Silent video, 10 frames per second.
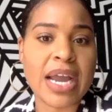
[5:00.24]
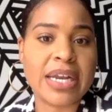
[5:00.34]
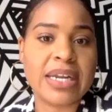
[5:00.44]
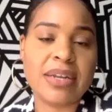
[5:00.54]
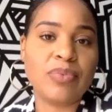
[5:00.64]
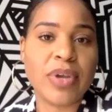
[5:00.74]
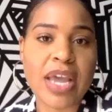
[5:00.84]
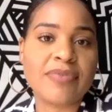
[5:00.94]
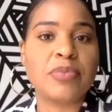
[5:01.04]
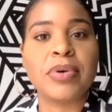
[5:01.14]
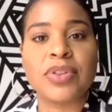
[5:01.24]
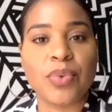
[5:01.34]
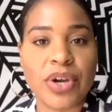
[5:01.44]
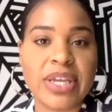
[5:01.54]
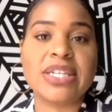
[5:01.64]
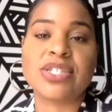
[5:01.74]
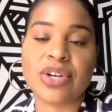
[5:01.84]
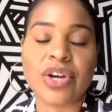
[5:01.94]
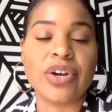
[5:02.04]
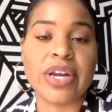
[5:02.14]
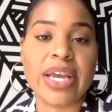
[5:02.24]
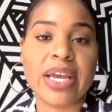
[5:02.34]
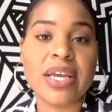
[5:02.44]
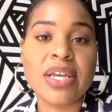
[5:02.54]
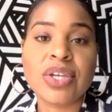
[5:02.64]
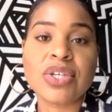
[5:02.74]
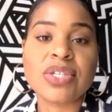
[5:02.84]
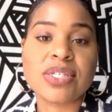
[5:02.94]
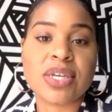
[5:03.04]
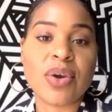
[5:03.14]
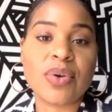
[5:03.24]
it, and we have to put the work in to earn it. So he